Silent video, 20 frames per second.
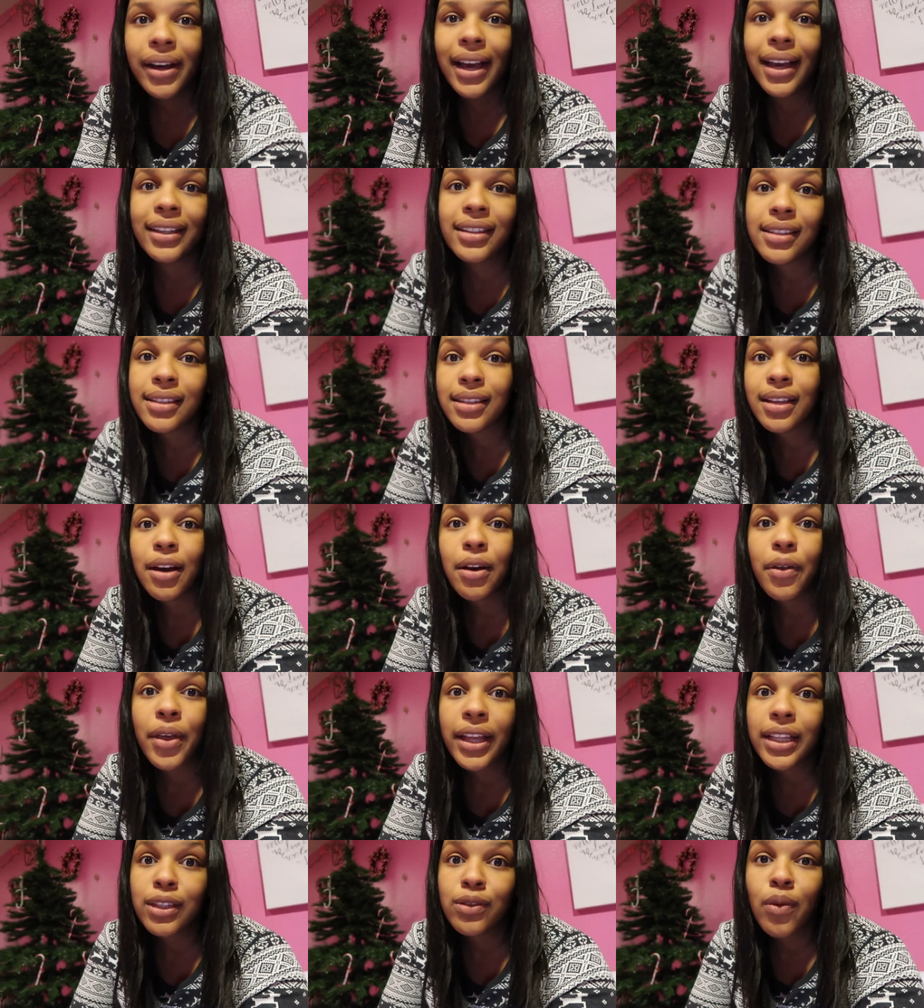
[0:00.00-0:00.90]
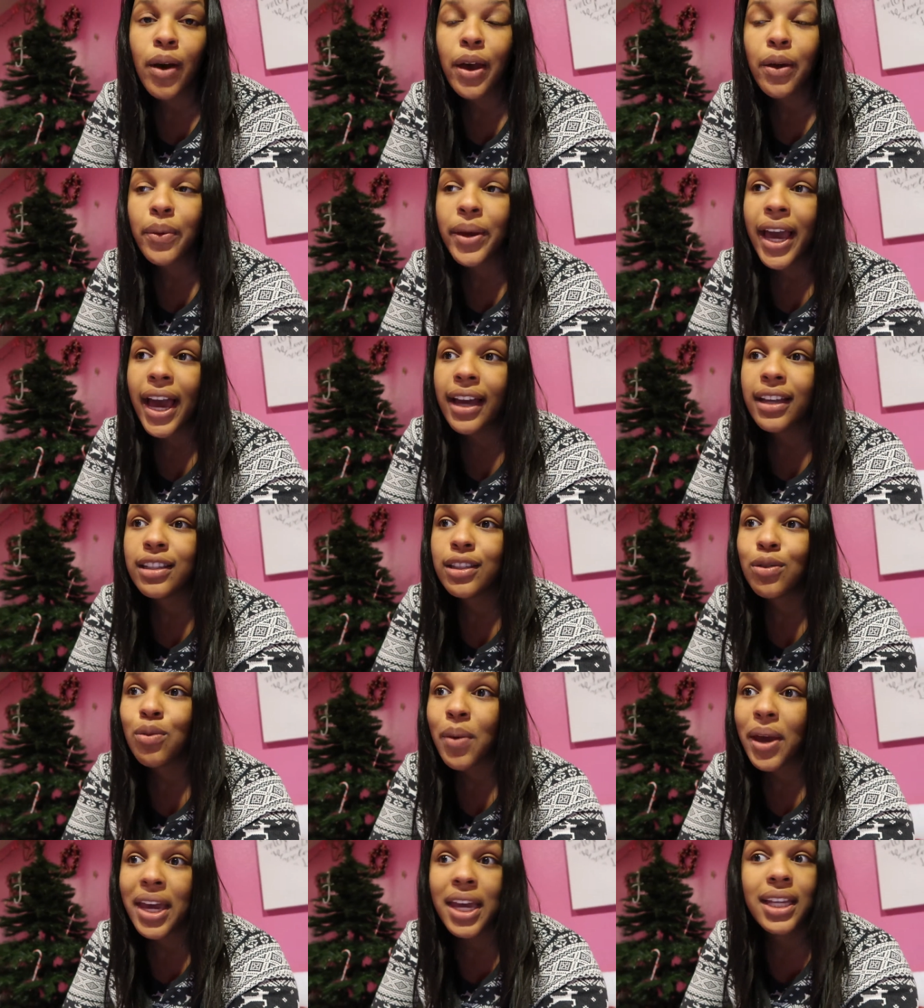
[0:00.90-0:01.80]
And so that's why we had
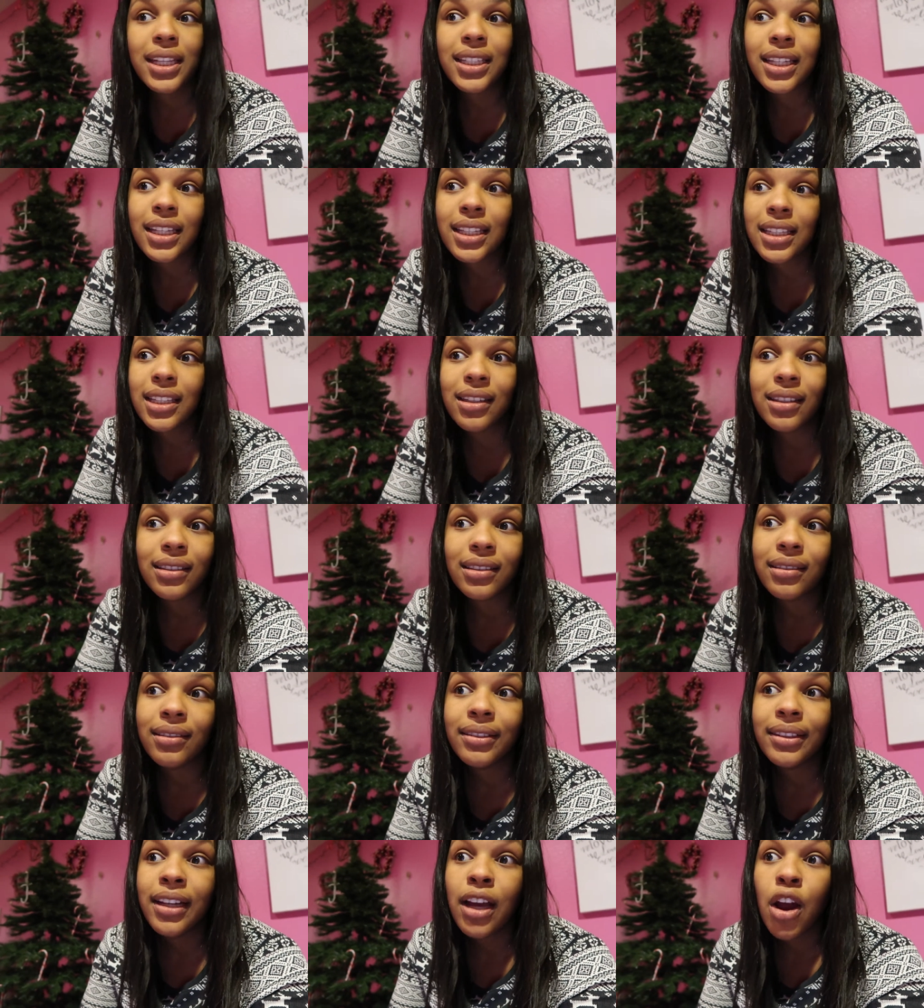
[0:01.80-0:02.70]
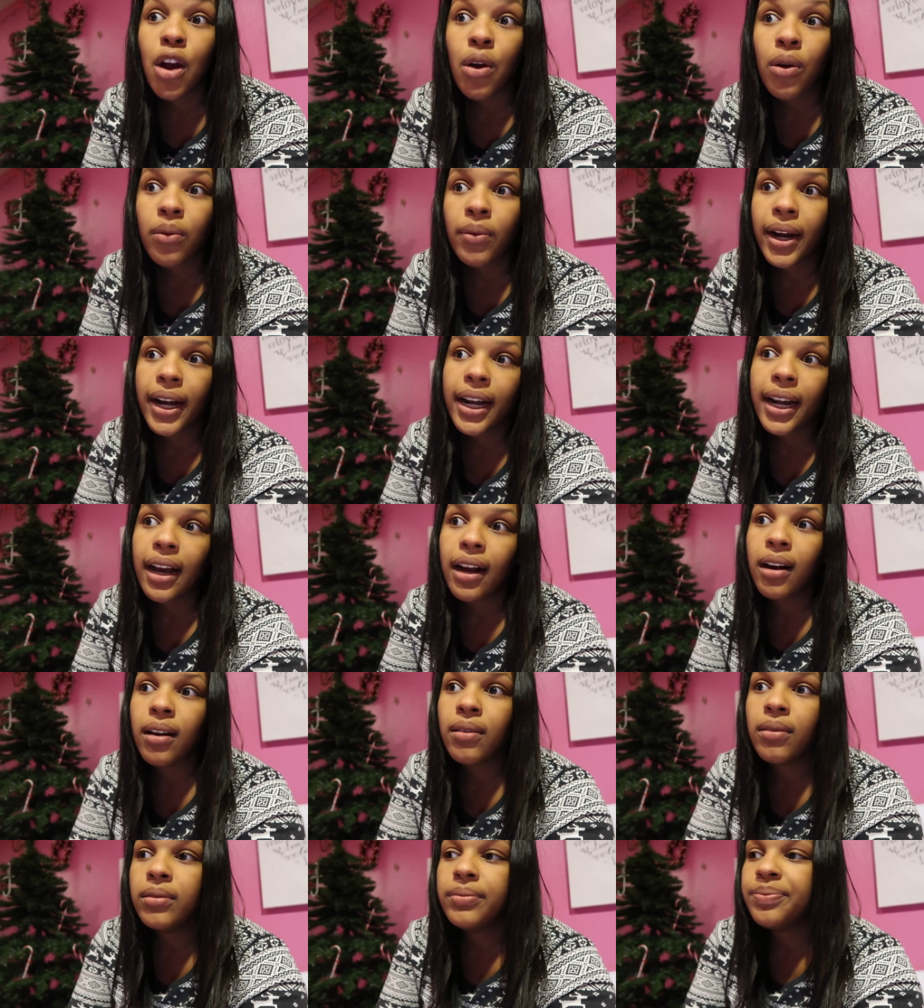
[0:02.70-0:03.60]
to wait until right
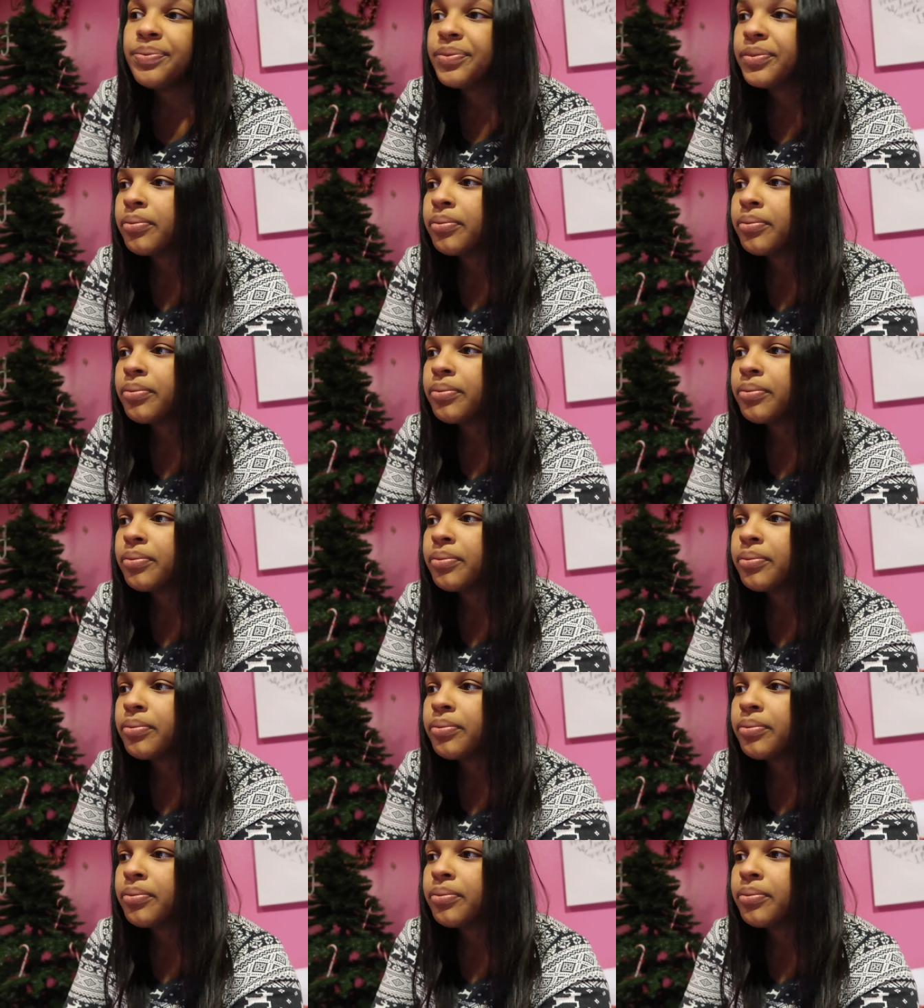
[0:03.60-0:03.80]
now.